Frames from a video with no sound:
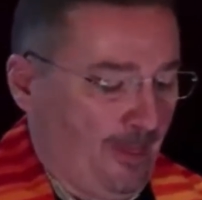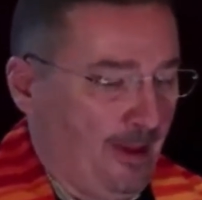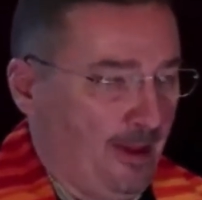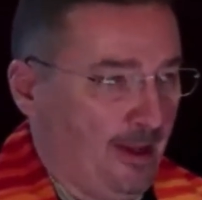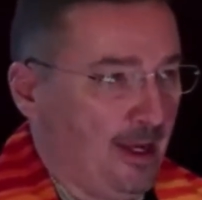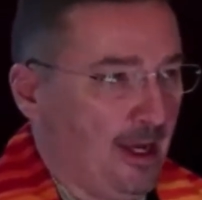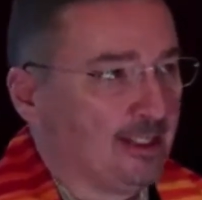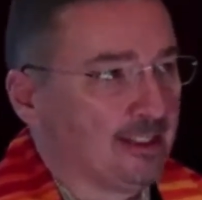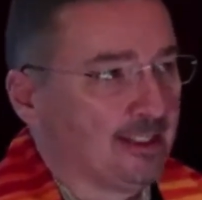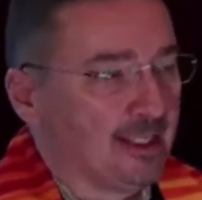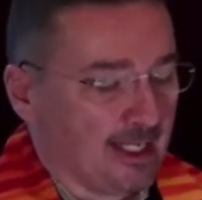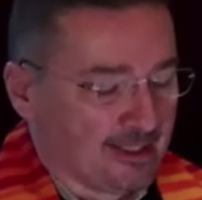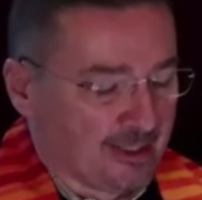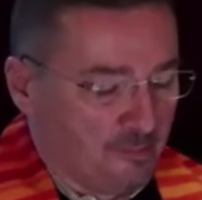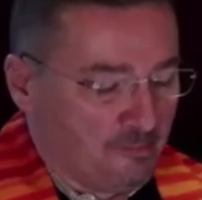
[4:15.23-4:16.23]
and to take
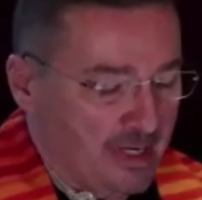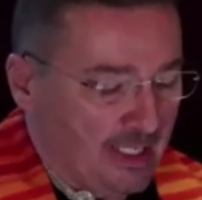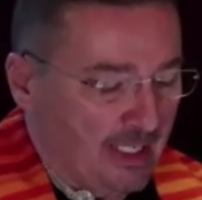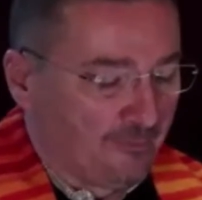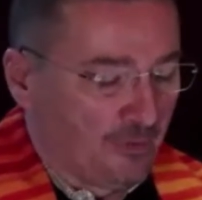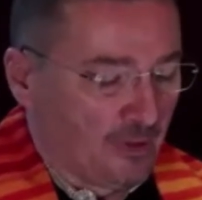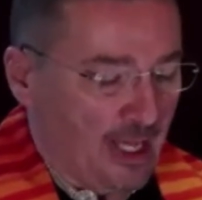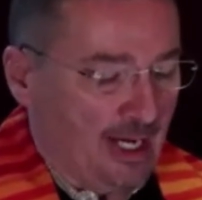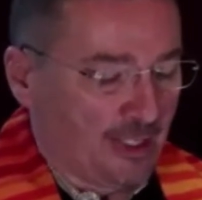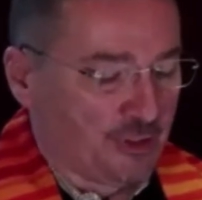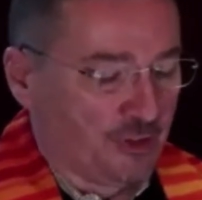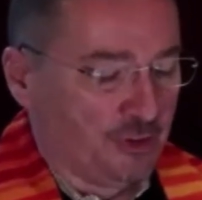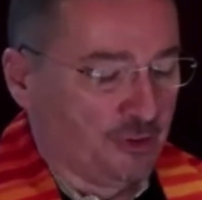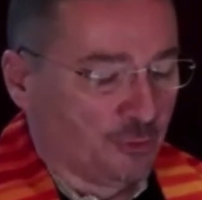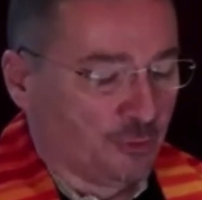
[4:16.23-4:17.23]
some meaningful
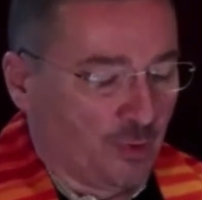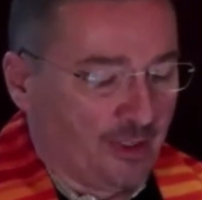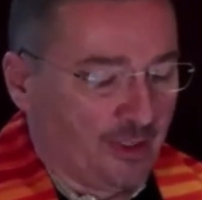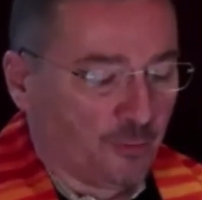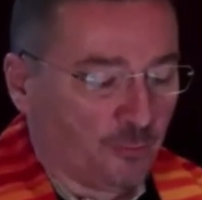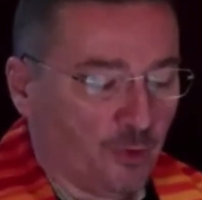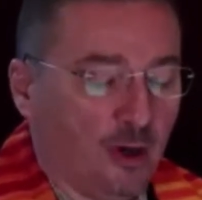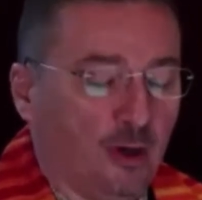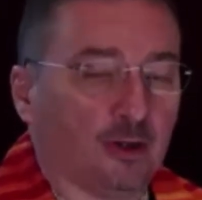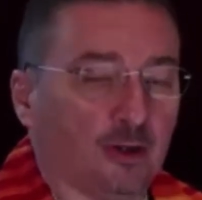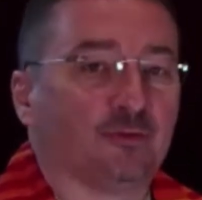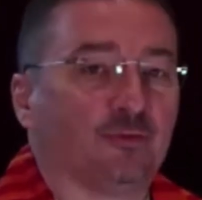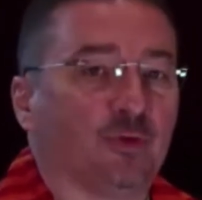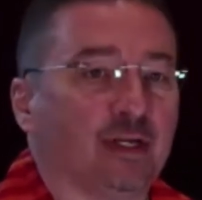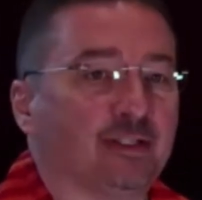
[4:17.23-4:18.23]
action to right the wrongs of
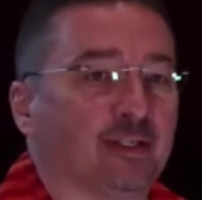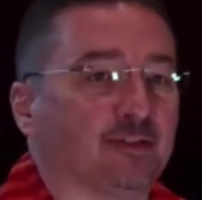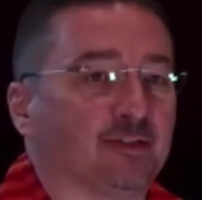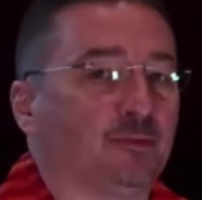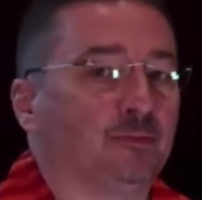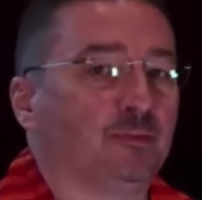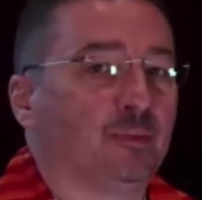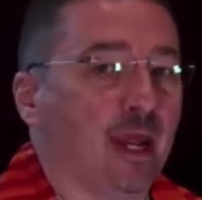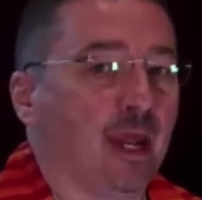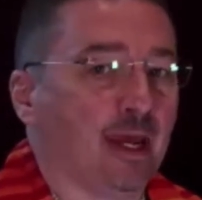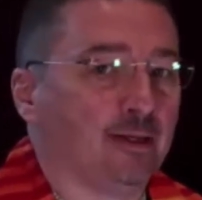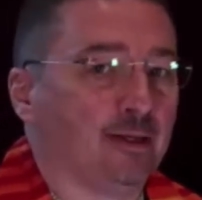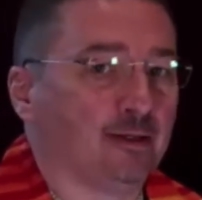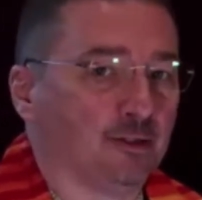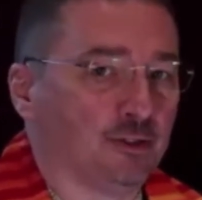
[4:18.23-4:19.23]
racism
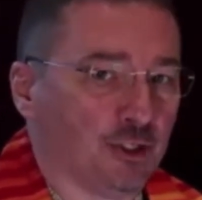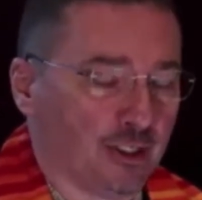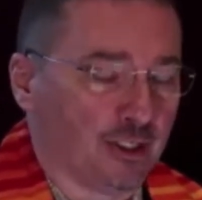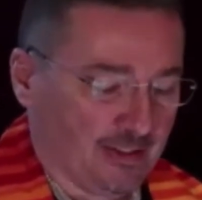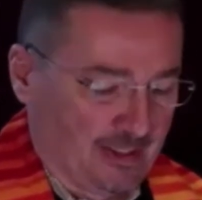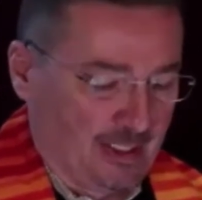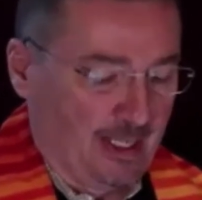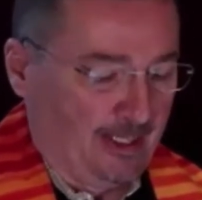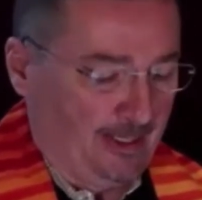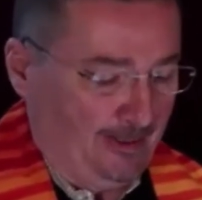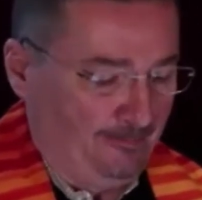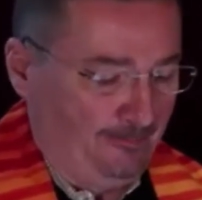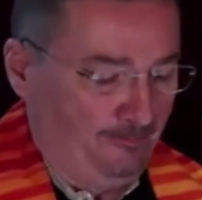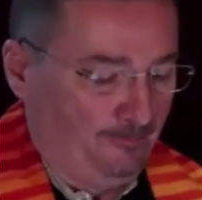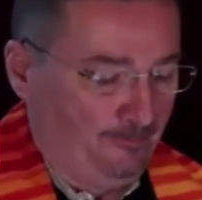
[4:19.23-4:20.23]
and genocide.
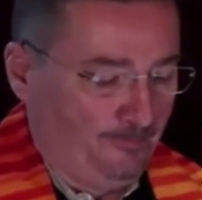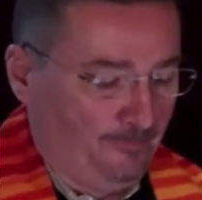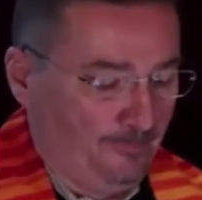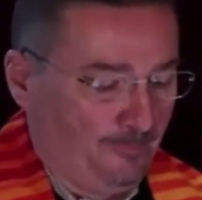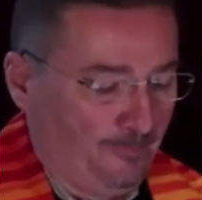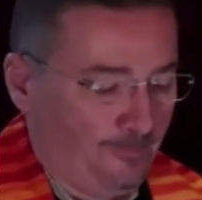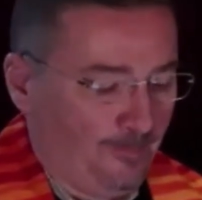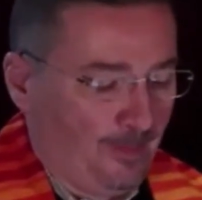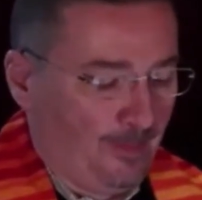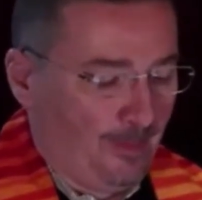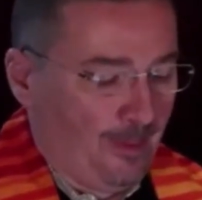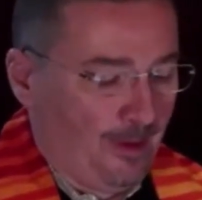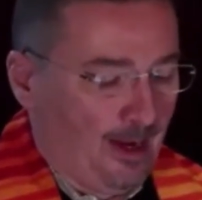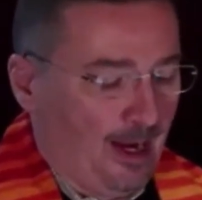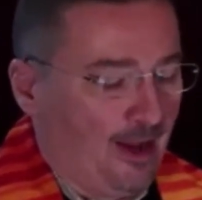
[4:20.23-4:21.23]

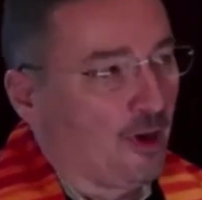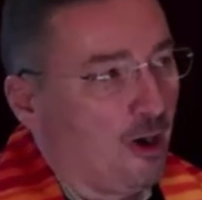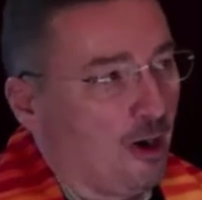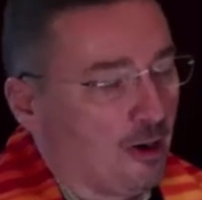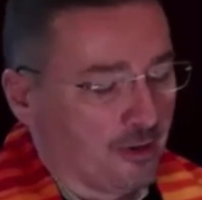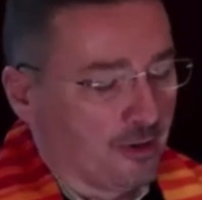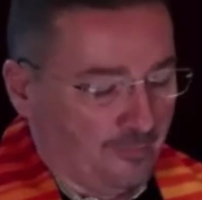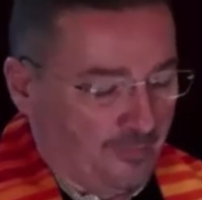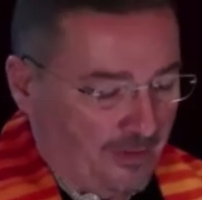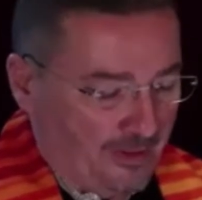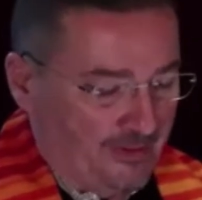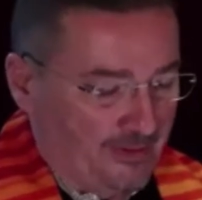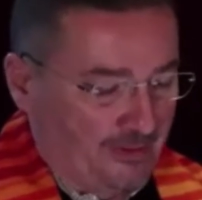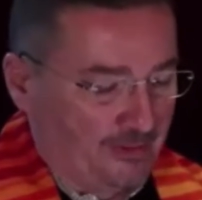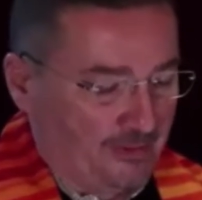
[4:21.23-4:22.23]
At the heart of
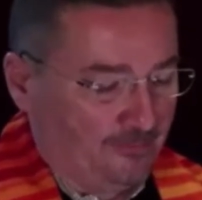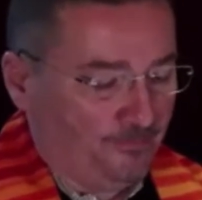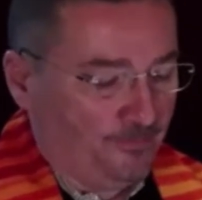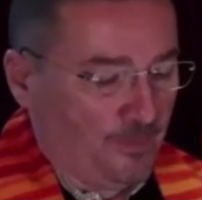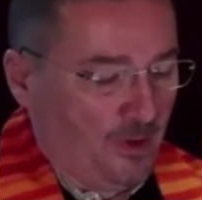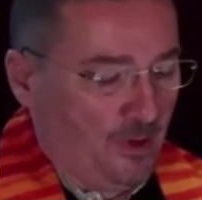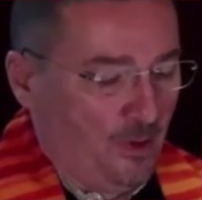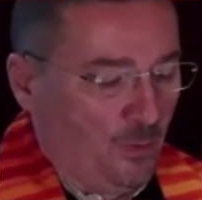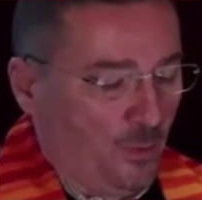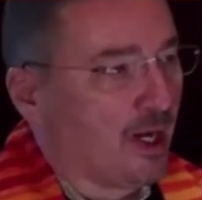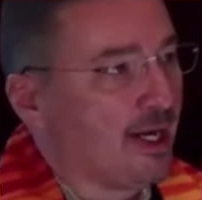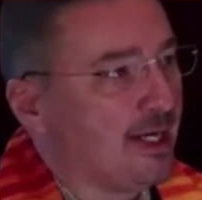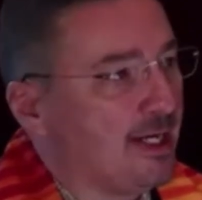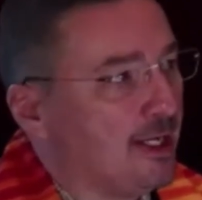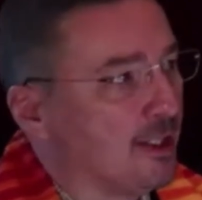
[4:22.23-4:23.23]
this, what I
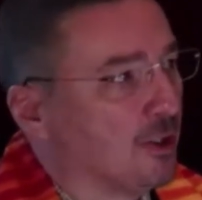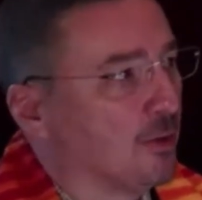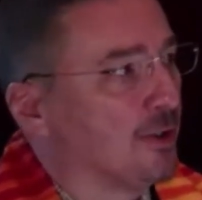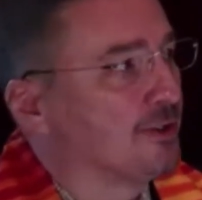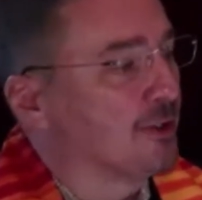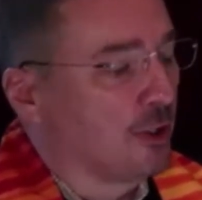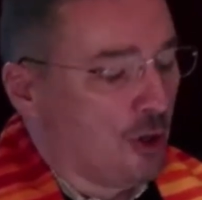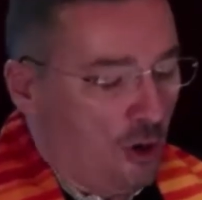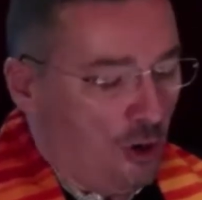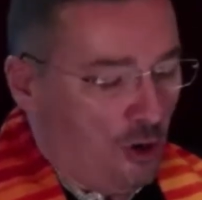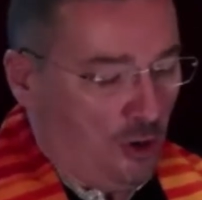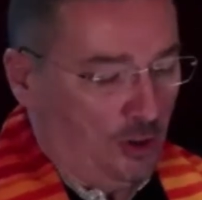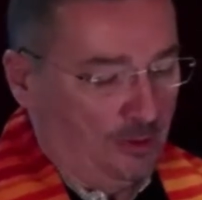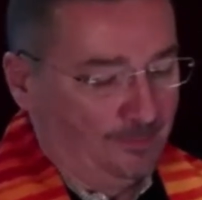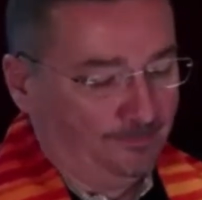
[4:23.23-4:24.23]
hear is a
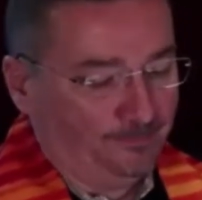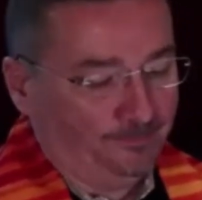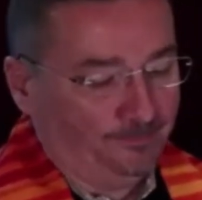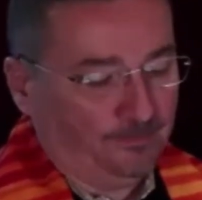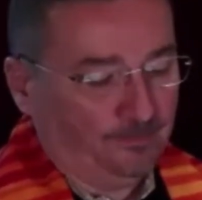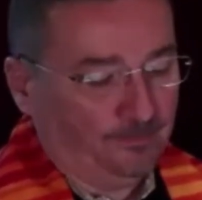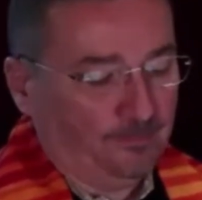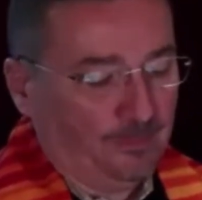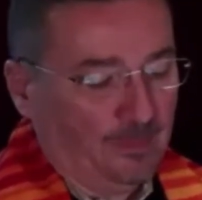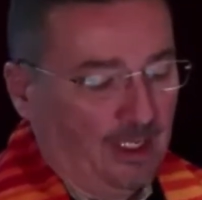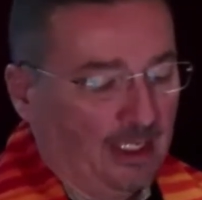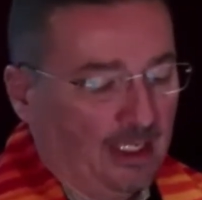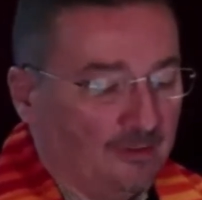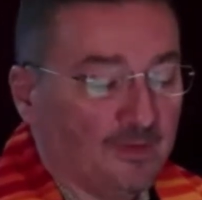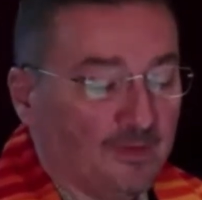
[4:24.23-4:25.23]
call, an
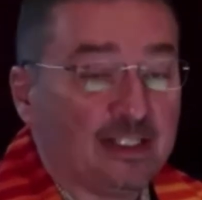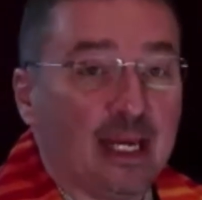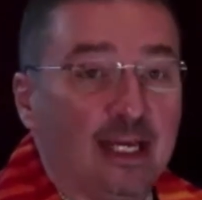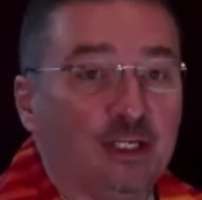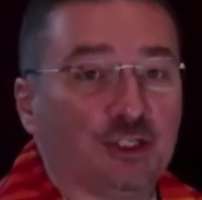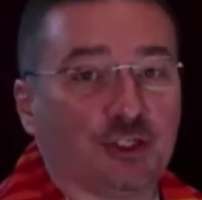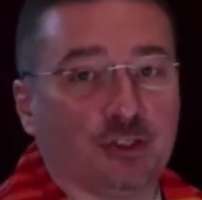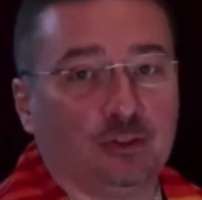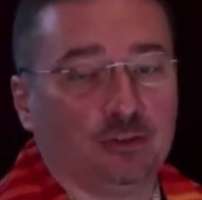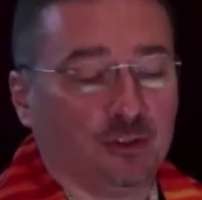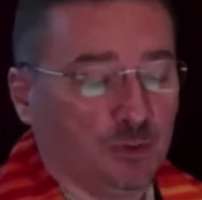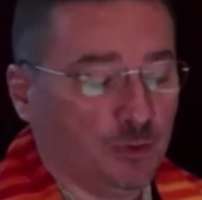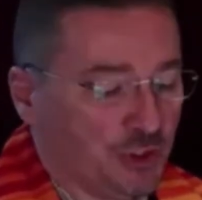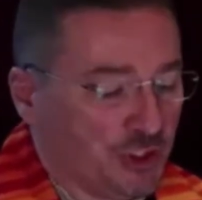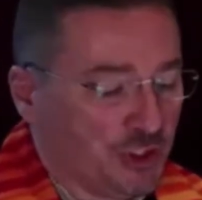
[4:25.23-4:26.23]
invitation to
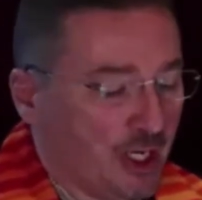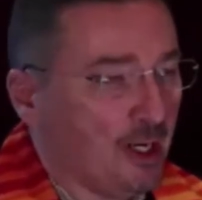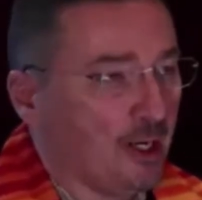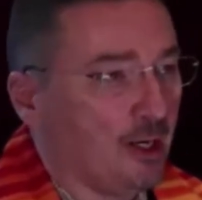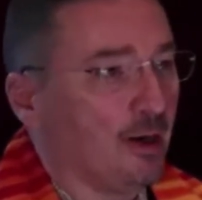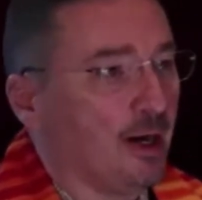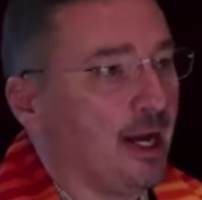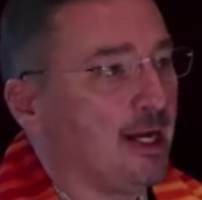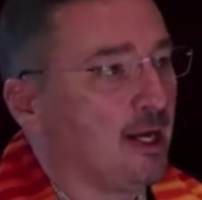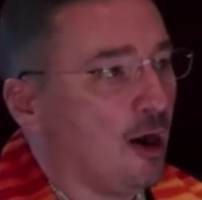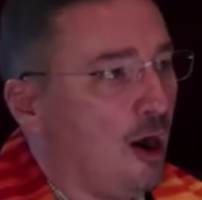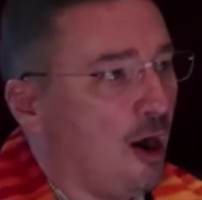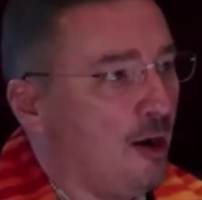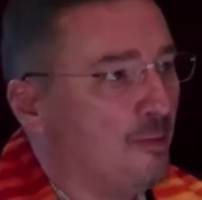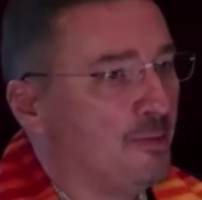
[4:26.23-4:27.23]
share a
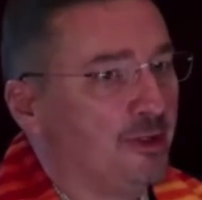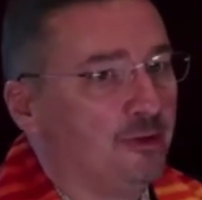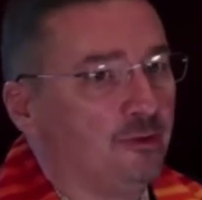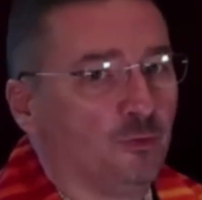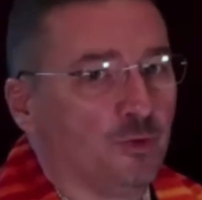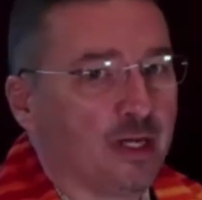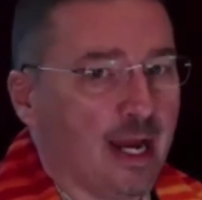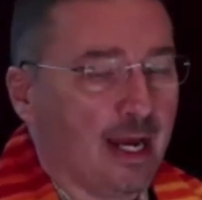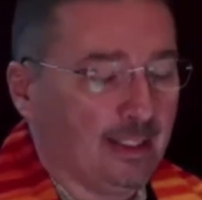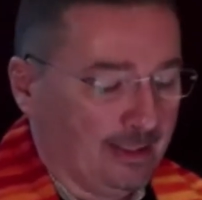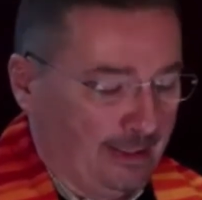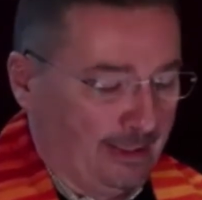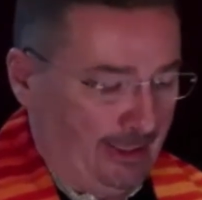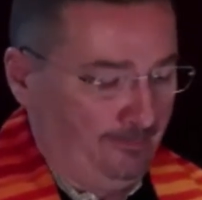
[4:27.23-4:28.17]
common reality.